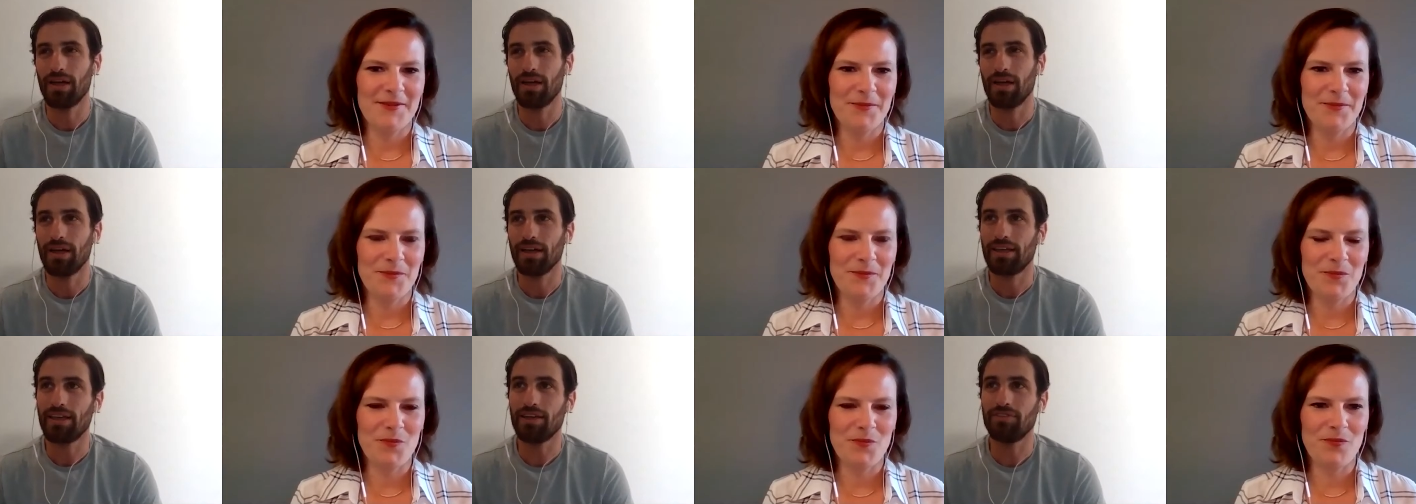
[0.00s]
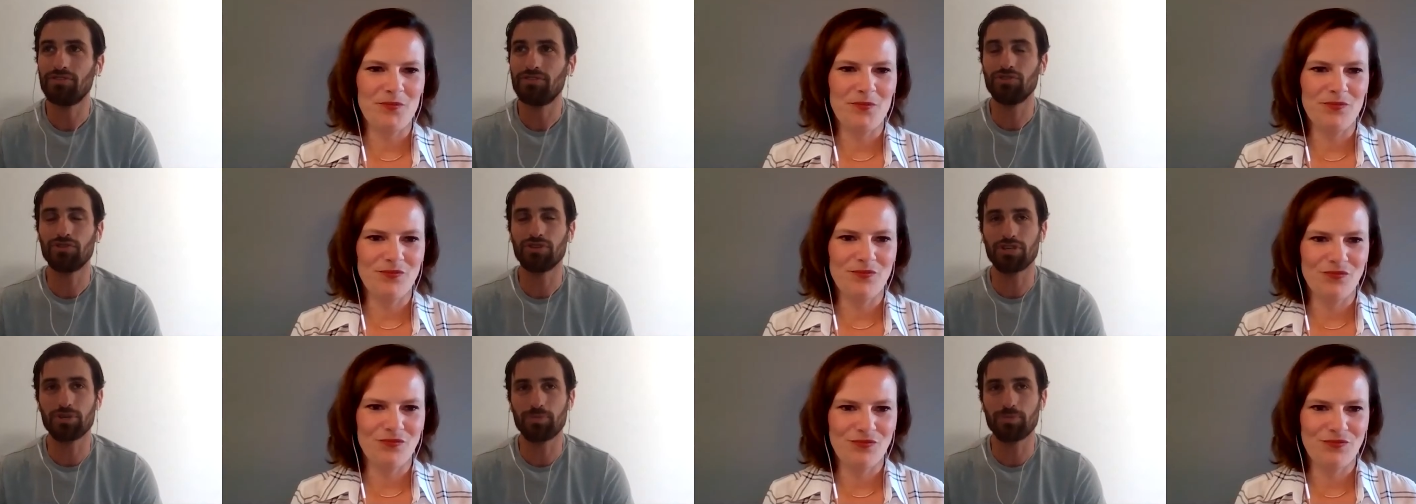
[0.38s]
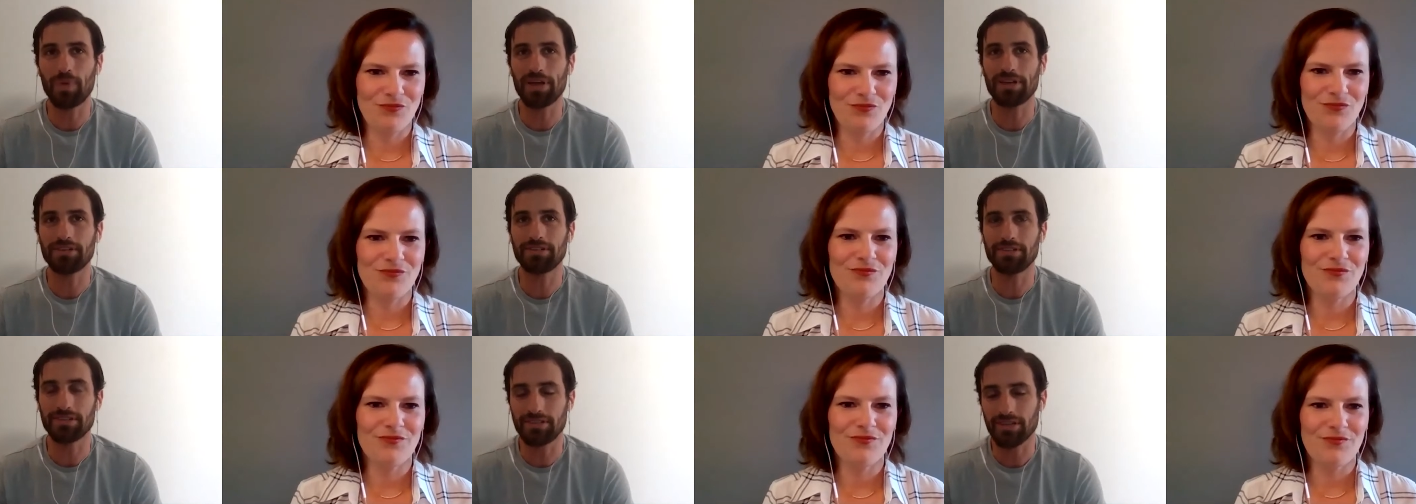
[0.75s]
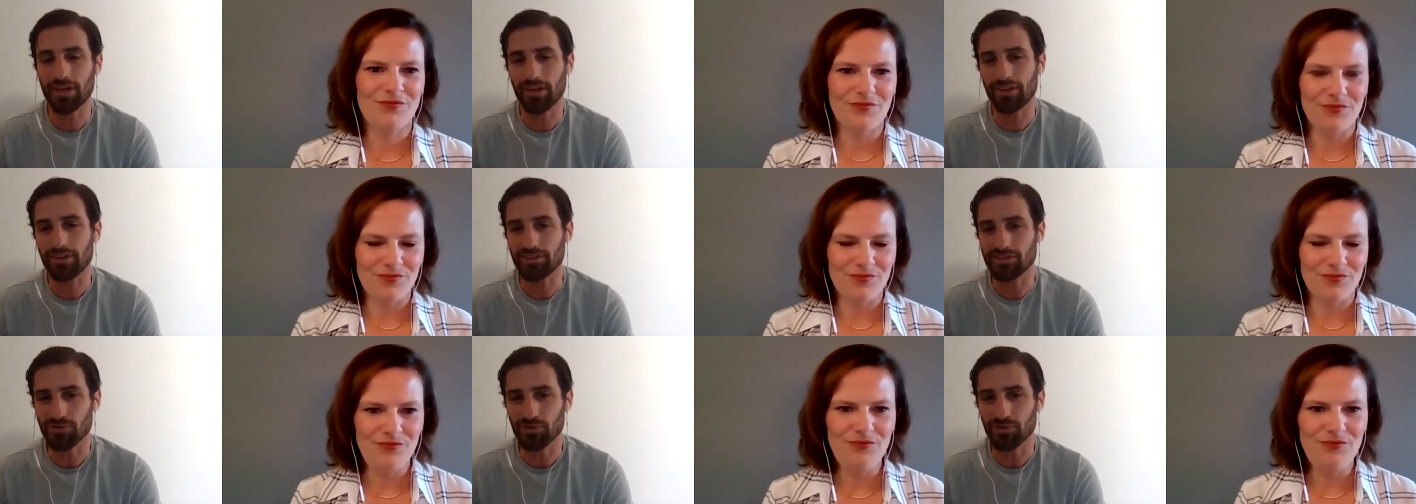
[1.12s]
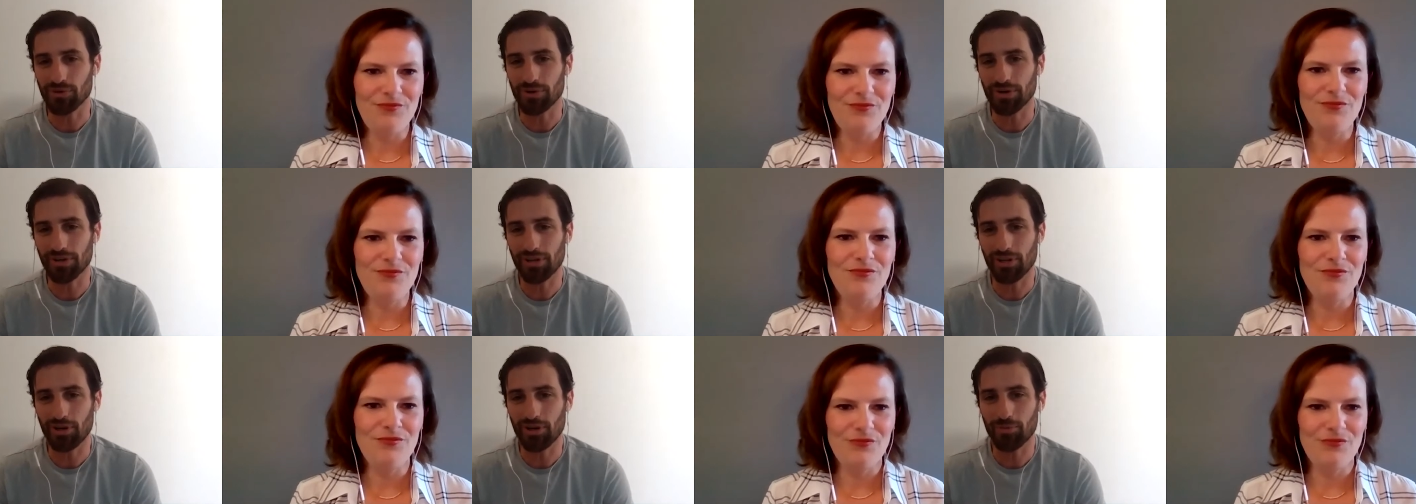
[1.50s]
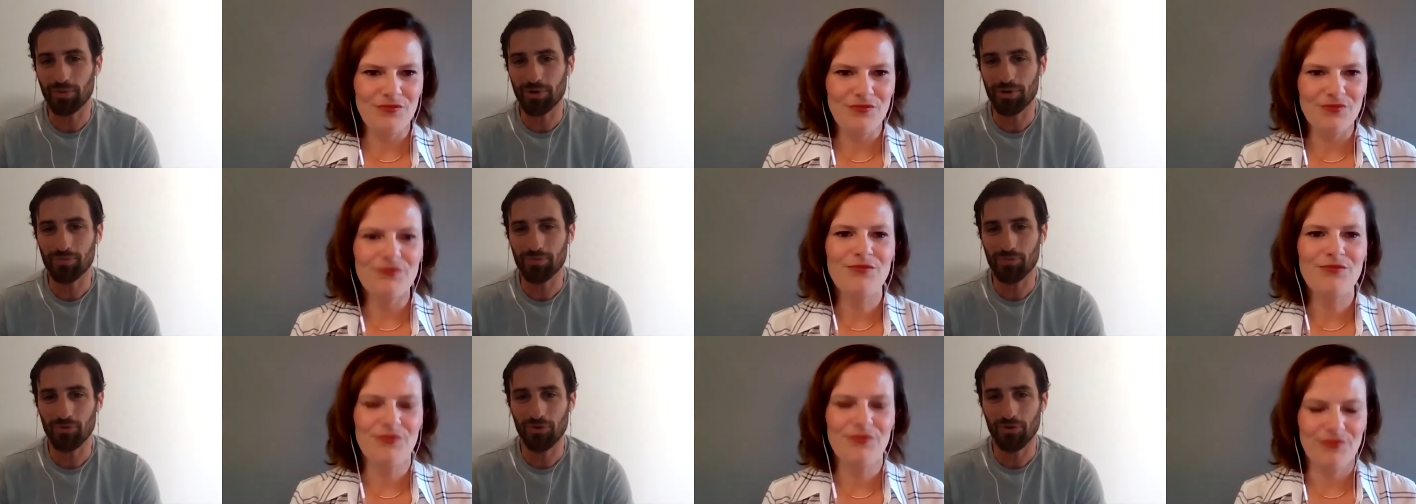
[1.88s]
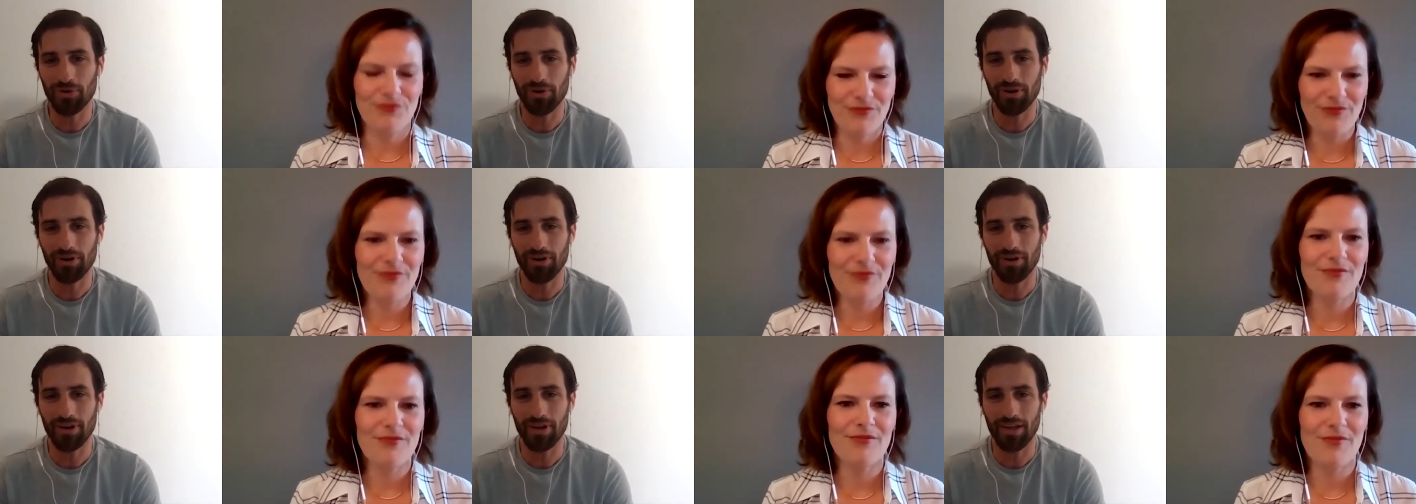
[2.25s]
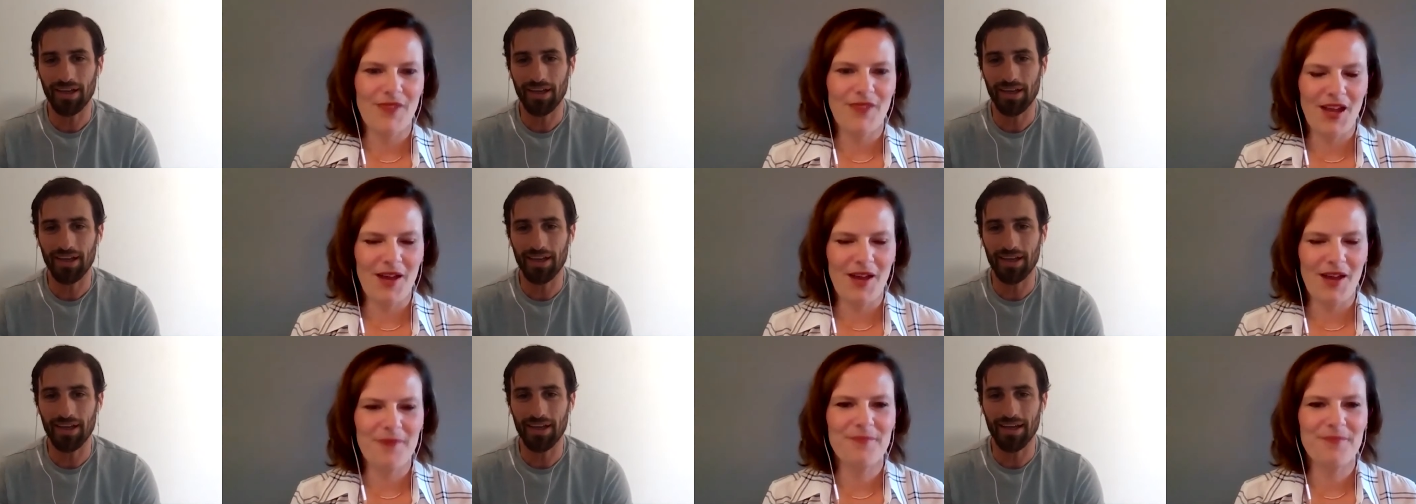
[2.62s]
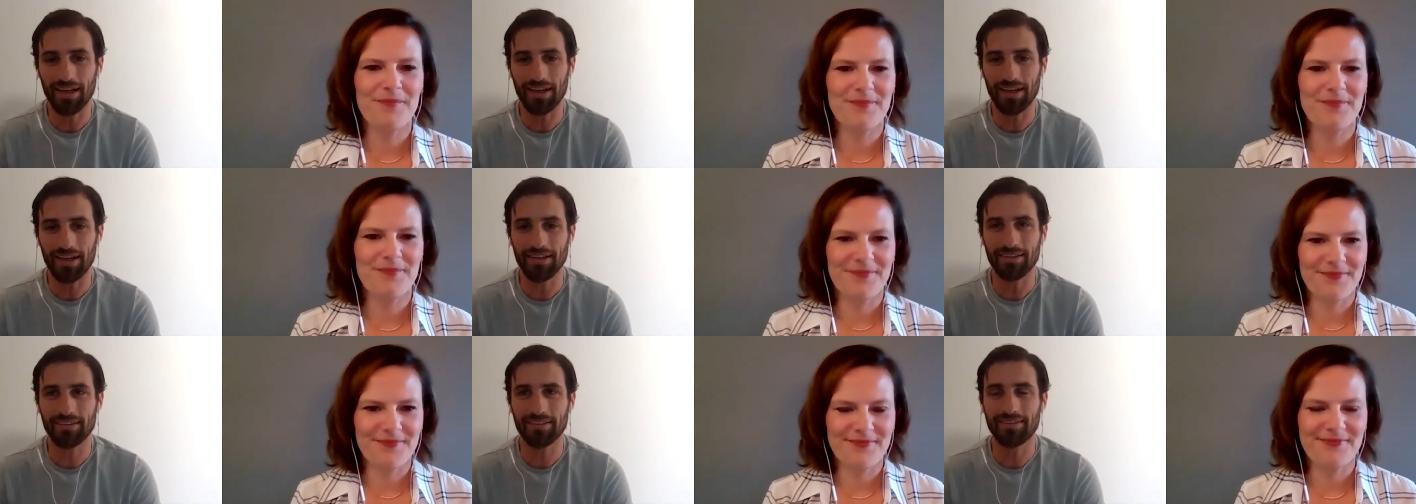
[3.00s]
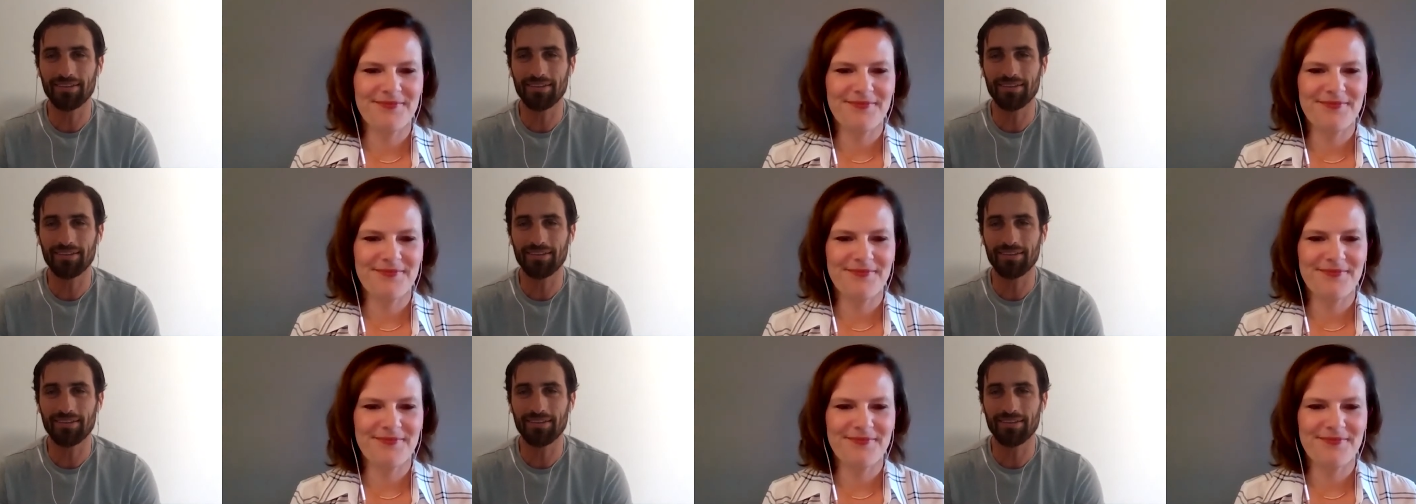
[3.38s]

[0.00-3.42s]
Speaker 1: gives you the space to tell the story a little bit more and